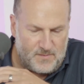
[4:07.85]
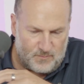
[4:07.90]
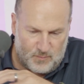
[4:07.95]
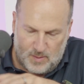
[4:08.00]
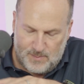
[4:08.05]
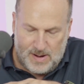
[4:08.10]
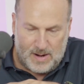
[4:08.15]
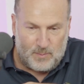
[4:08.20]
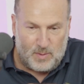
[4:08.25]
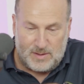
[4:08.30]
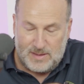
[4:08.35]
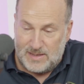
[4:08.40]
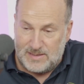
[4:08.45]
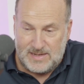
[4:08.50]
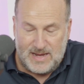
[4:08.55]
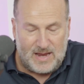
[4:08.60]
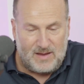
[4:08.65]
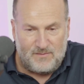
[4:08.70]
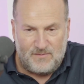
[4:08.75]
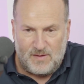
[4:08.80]
remember the
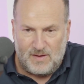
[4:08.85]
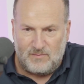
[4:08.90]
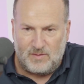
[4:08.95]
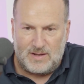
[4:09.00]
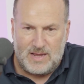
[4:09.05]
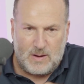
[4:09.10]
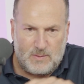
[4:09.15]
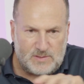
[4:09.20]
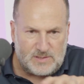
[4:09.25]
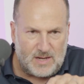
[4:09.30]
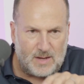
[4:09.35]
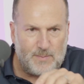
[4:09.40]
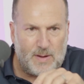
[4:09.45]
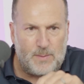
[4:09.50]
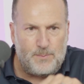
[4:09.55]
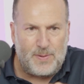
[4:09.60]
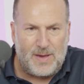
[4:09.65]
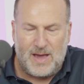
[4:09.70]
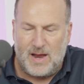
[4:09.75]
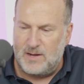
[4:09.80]
day vividly. I was on
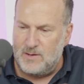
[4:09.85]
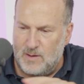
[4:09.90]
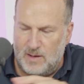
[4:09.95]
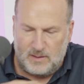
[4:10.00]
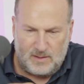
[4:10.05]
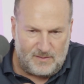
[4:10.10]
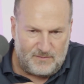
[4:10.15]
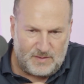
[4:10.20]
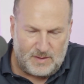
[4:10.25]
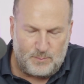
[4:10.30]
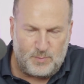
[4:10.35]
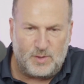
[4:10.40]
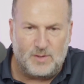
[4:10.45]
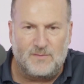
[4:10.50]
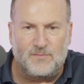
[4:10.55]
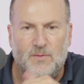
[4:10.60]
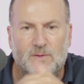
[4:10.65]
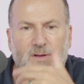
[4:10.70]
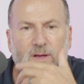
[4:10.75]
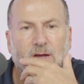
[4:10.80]
my patio. I live in a
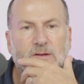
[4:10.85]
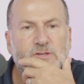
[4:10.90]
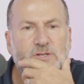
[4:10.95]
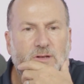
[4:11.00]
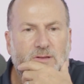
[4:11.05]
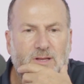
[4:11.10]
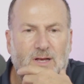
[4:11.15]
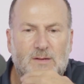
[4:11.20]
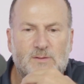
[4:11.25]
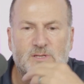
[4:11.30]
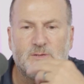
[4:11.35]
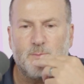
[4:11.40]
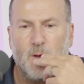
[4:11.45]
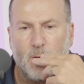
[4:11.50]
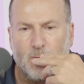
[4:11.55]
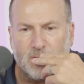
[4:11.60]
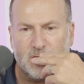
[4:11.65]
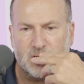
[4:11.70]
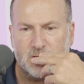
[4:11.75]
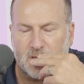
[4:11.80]
beautiful country club,
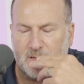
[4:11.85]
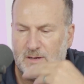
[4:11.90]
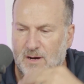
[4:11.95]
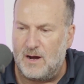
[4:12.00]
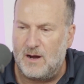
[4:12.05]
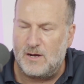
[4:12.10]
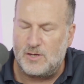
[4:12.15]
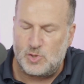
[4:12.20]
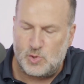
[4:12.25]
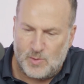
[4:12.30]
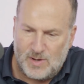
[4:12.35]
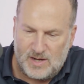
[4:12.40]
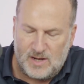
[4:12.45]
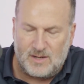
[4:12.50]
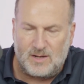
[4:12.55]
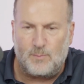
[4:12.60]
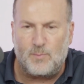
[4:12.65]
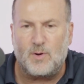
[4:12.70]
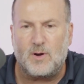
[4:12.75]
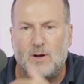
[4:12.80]
smoking a cigar,
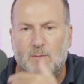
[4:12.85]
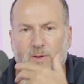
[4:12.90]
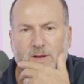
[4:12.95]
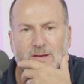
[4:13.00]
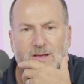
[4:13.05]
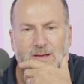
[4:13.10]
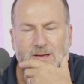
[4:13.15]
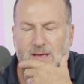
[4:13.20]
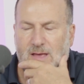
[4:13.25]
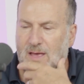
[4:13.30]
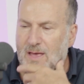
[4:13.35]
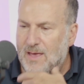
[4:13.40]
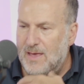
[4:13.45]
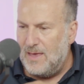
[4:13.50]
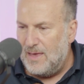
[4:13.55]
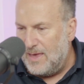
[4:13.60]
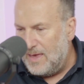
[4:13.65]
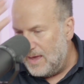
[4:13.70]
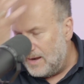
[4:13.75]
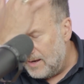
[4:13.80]
drinking a bourbon.
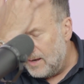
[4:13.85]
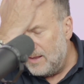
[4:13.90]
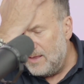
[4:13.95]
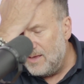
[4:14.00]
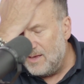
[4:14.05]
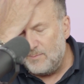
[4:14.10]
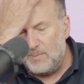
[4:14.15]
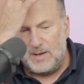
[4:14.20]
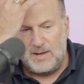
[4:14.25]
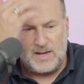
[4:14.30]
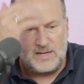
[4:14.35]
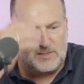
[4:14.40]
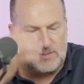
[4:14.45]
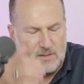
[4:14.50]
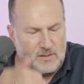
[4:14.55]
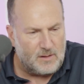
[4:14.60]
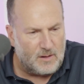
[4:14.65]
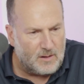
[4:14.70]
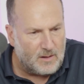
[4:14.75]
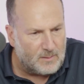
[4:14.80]
And it hit me, and I
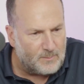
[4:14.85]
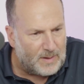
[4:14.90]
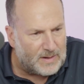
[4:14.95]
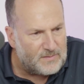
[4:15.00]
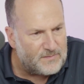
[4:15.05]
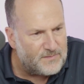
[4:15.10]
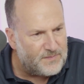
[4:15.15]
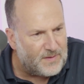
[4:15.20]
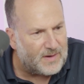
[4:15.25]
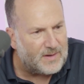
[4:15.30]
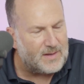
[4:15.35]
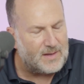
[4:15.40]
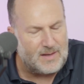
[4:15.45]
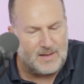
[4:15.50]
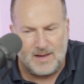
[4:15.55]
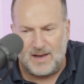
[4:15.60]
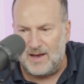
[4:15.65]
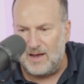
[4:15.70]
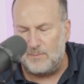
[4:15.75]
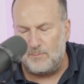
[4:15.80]
said, oh my fucking
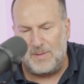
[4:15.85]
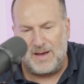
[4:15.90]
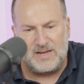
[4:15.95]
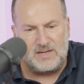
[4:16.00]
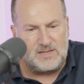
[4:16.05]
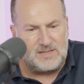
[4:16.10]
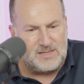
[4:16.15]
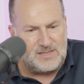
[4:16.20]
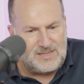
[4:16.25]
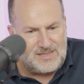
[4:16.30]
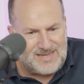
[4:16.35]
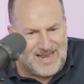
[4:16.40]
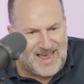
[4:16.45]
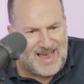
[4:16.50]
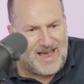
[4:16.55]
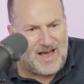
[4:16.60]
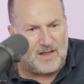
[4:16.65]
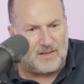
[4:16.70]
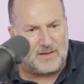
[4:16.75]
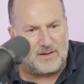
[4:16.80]
God, my
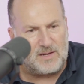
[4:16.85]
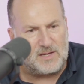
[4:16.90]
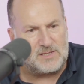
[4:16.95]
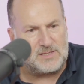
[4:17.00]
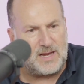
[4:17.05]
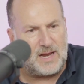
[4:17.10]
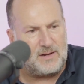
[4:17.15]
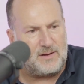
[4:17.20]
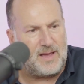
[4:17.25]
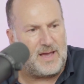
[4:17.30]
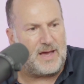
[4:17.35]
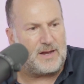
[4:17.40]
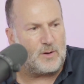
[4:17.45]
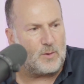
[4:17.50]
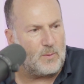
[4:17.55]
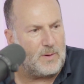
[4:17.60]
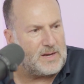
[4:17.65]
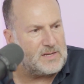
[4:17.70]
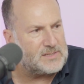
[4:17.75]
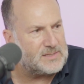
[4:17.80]
talent is I know how to
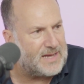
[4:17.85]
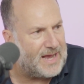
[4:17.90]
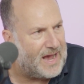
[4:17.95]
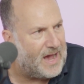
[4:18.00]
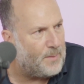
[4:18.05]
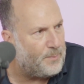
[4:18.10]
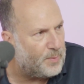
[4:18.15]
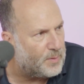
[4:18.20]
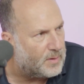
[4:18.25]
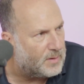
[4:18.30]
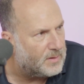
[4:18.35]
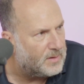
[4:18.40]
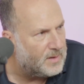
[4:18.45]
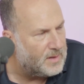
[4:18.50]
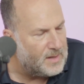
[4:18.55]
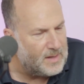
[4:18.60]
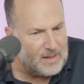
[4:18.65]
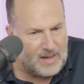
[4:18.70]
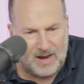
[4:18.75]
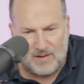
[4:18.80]
raise capital.
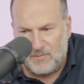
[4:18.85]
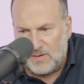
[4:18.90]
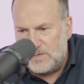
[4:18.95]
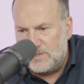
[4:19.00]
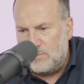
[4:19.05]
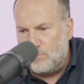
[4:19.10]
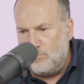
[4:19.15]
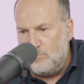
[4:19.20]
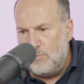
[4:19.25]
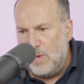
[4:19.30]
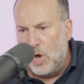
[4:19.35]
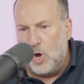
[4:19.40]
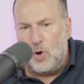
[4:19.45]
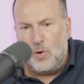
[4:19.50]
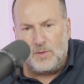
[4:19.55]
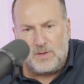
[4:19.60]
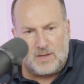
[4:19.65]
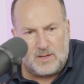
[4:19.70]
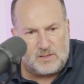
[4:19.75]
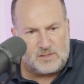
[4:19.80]
I've raised
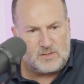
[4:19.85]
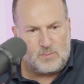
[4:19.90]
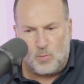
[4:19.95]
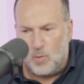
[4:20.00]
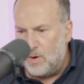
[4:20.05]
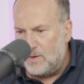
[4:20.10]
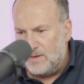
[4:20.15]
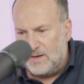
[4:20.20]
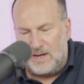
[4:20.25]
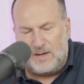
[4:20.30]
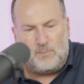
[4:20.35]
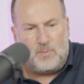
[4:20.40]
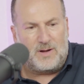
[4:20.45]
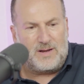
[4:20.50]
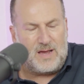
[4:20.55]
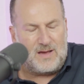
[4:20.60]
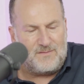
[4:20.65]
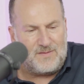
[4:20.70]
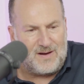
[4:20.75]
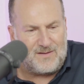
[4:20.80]
millions, more than
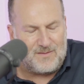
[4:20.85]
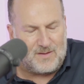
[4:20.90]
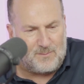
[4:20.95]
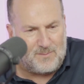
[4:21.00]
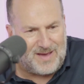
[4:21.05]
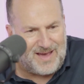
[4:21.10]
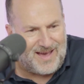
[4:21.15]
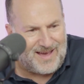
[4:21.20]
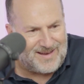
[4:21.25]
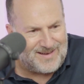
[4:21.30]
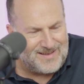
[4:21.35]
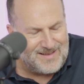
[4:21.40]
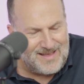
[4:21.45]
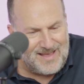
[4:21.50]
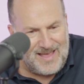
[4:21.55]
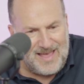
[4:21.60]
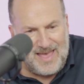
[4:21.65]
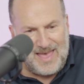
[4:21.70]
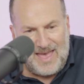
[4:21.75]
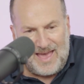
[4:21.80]
anybody I've ever met,
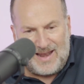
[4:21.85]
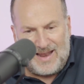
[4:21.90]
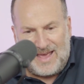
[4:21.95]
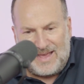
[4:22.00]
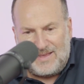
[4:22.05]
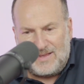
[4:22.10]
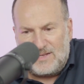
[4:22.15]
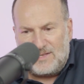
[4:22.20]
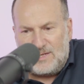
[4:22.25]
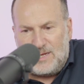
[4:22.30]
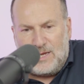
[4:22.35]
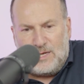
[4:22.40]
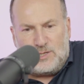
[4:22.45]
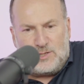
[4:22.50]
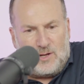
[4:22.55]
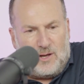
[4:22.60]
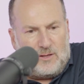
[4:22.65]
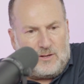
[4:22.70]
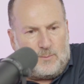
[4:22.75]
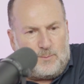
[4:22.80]
and I can
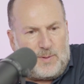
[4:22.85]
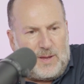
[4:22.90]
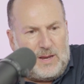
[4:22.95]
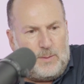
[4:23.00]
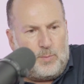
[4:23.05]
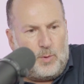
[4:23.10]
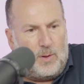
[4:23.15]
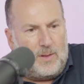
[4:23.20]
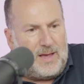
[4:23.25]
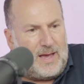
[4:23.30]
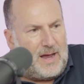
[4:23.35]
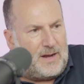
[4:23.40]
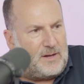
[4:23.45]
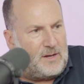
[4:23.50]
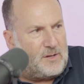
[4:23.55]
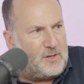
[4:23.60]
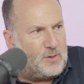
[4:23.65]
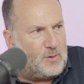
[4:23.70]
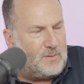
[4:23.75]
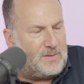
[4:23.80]
teach other people how
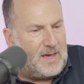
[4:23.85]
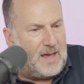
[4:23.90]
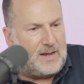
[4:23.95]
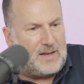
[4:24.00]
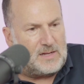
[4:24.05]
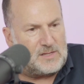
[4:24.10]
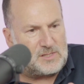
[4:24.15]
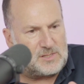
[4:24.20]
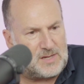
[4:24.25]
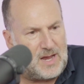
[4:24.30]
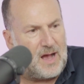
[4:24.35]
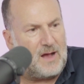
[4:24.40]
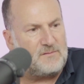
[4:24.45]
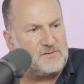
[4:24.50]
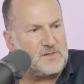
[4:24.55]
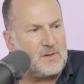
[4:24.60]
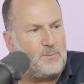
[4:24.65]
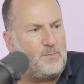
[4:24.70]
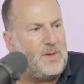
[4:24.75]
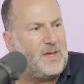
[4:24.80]
to do that. It
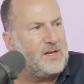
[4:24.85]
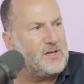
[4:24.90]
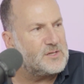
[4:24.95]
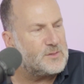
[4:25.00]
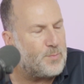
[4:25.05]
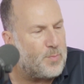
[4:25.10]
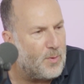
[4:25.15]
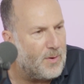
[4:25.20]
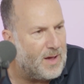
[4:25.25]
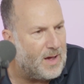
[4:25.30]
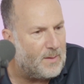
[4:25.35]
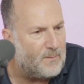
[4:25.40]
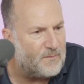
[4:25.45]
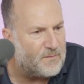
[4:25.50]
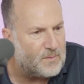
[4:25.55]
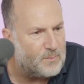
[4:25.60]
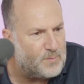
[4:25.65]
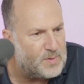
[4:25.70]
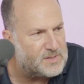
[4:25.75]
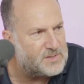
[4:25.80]
solves the biggest problem
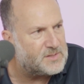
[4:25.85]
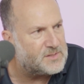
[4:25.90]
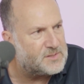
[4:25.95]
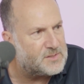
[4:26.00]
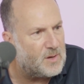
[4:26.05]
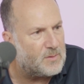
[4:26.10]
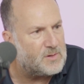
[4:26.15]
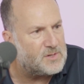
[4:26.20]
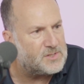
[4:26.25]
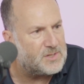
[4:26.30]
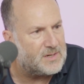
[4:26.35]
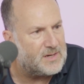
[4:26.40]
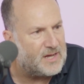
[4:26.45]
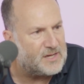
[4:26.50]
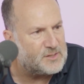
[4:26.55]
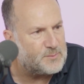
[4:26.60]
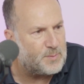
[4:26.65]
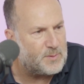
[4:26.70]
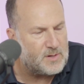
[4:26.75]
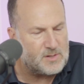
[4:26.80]
for business owners and
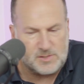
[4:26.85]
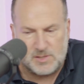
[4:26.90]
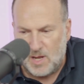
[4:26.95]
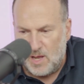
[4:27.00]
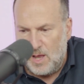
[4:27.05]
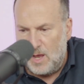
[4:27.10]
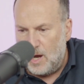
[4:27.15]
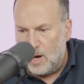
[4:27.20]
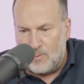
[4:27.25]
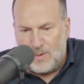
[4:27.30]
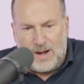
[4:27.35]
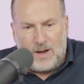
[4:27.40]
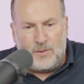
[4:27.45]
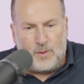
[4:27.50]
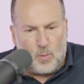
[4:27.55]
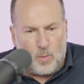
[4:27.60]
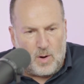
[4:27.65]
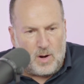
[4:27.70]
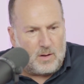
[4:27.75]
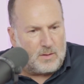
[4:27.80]
entrepreneurs around
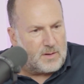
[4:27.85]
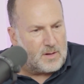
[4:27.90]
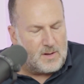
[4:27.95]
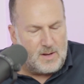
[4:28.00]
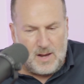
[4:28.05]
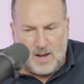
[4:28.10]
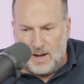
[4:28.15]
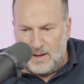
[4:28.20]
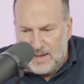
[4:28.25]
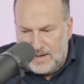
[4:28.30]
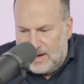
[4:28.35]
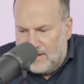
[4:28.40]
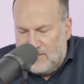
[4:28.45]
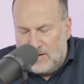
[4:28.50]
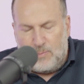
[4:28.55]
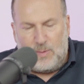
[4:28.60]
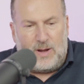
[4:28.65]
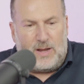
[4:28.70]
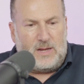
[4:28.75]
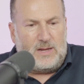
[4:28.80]
the world. Like,
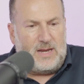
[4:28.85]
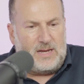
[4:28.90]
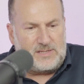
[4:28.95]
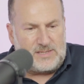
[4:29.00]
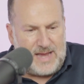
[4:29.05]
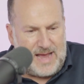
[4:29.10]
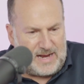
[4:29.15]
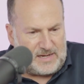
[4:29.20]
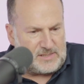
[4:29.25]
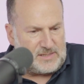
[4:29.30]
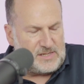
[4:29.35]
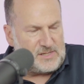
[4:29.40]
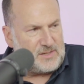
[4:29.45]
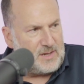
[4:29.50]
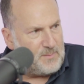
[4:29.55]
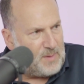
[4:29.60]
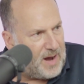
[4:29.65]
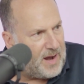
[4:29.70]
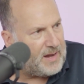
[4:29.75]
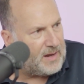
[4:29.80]
everybody needs access
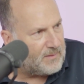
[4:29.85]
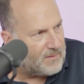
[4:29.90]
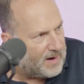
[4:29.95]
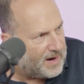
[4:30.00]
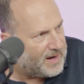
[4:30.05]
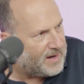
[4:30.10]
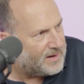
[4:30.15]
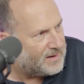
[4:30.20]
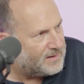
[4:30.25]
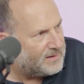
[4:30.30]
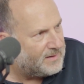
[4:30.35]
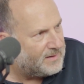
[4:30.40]
to money, right?